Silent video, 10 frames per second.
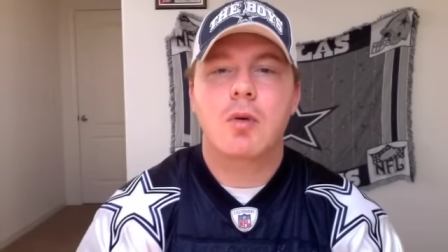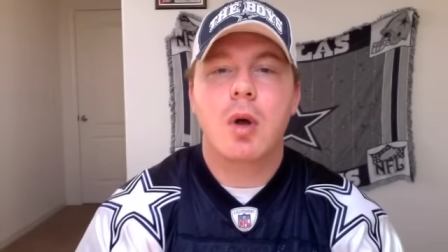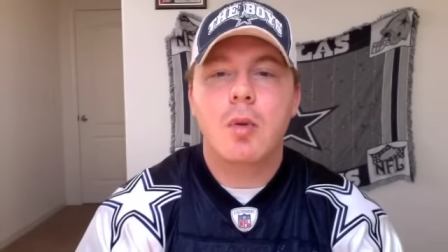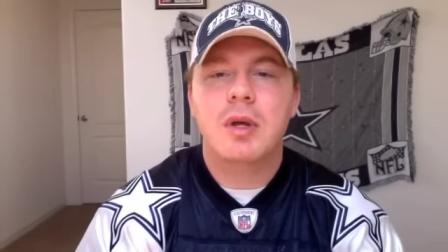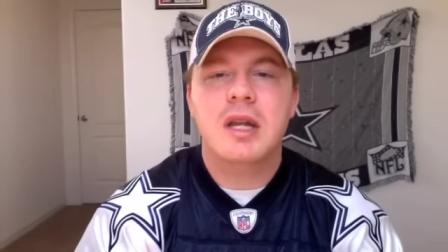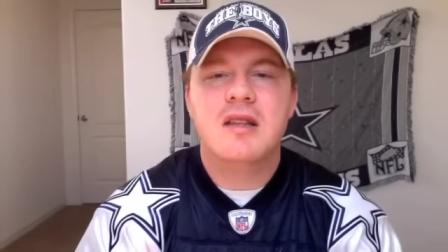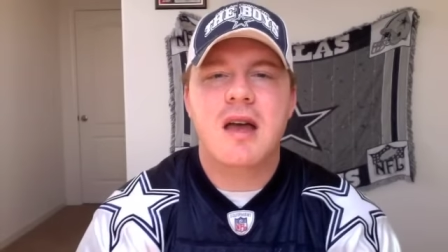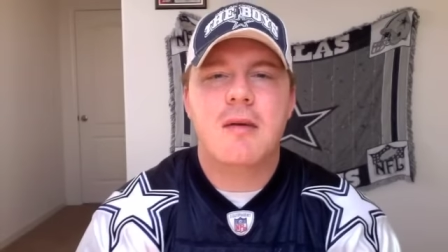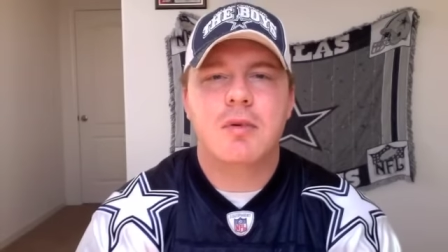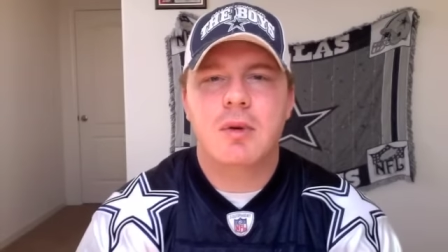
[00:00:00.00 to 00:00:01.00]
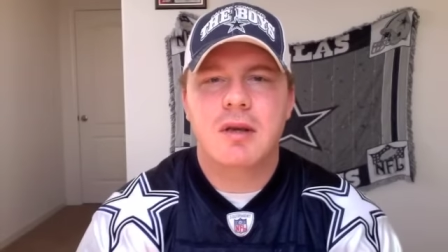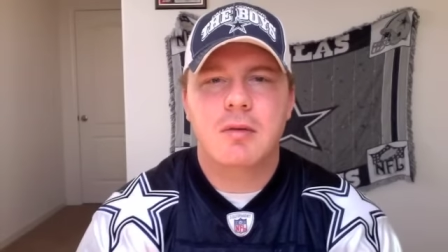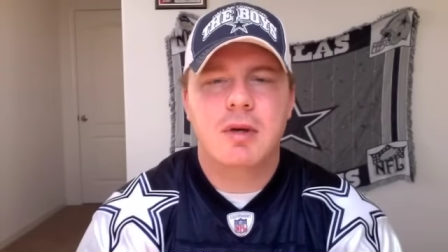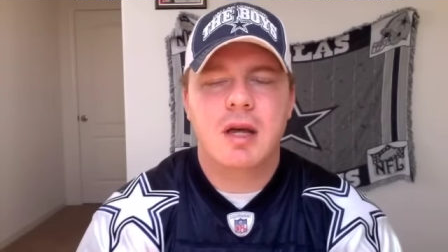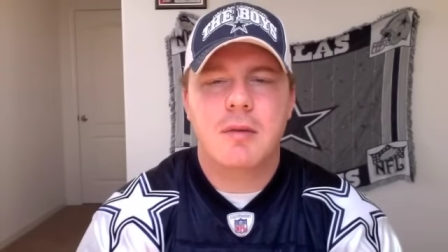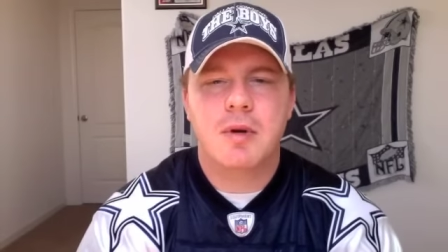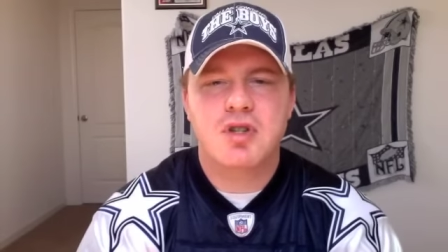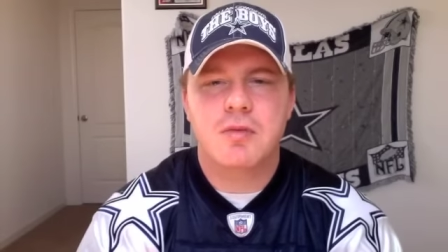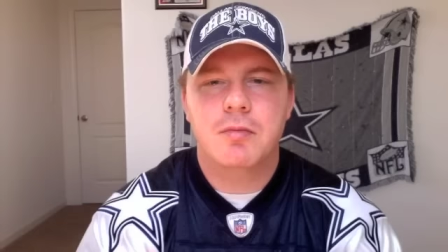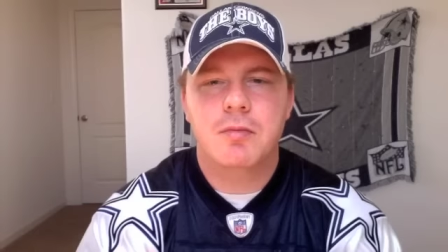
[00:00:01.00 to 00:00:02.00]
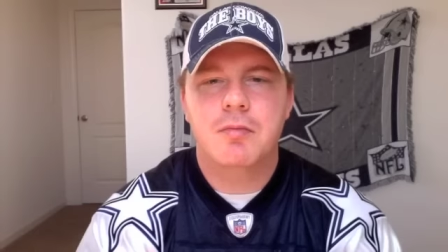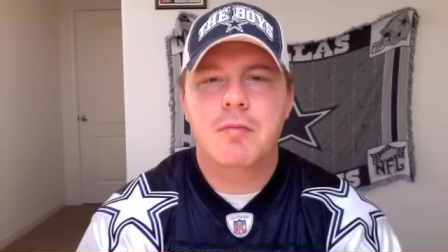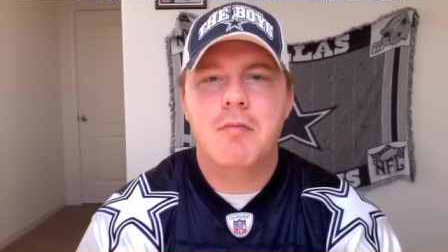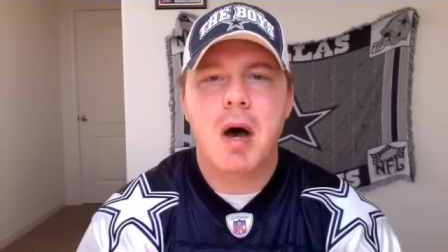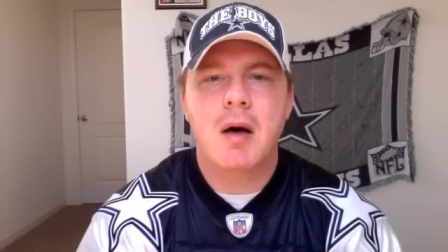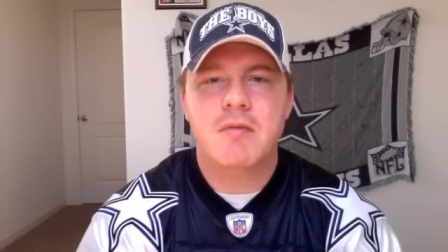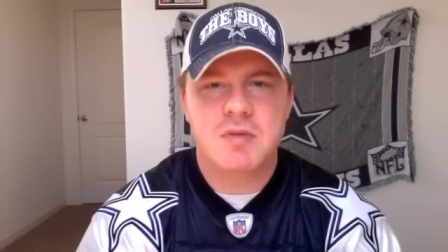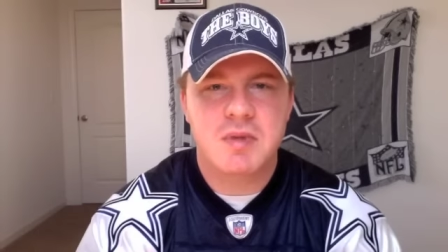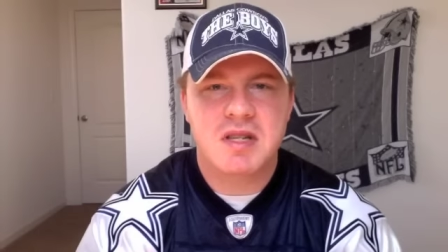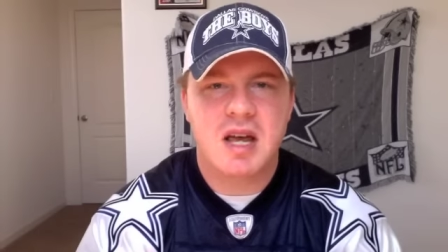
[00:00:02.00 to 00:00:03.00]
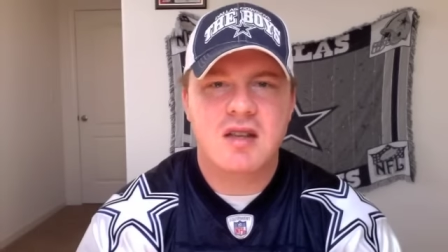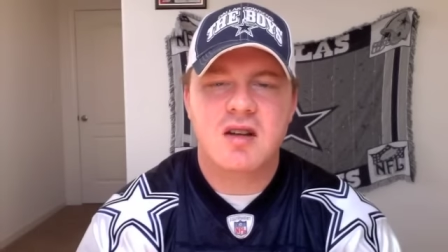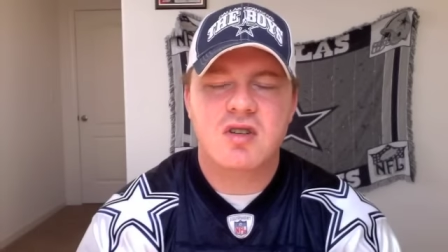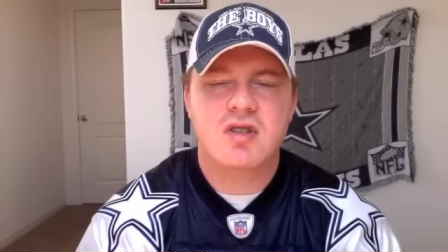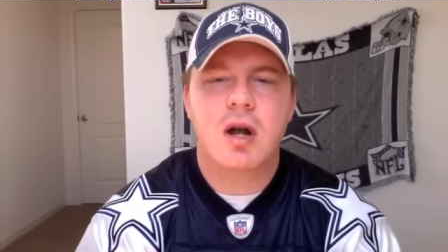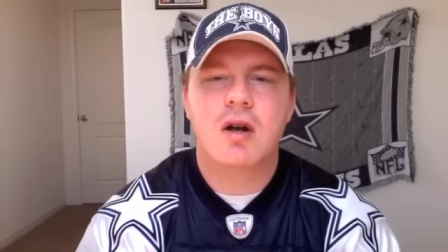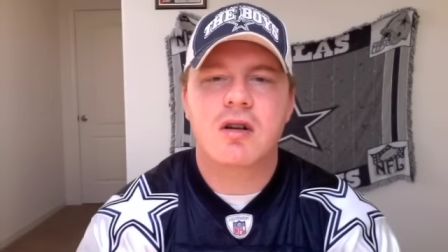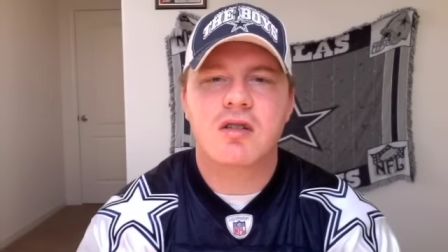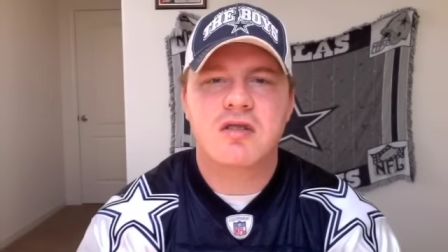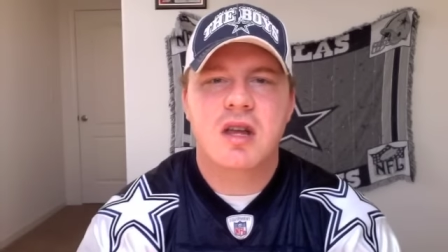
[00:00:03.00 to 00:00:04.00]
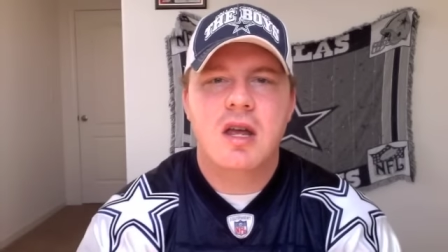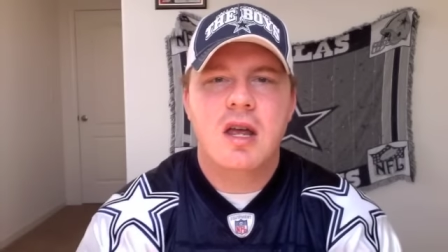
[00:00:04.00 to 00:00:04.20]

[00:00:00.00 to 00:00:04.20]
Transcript: Well, we need depth. We, we got a bunch of bums besides our starters.